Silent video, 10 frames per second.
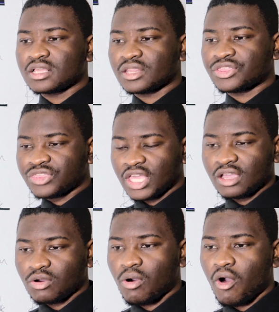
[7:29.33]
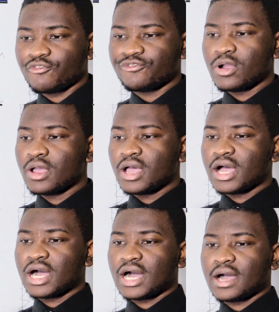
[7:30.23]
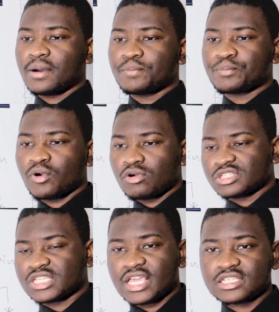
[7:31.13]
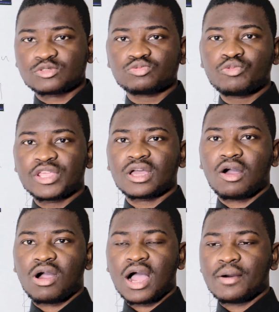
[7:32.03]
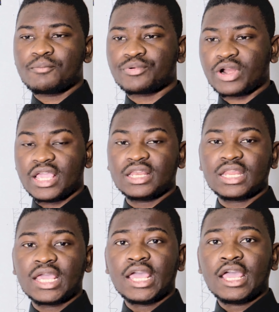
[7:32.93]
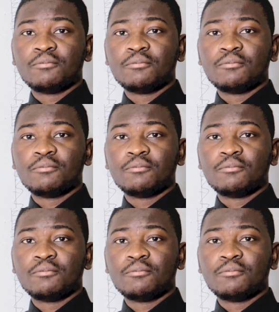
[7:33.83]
think of, process with our brain,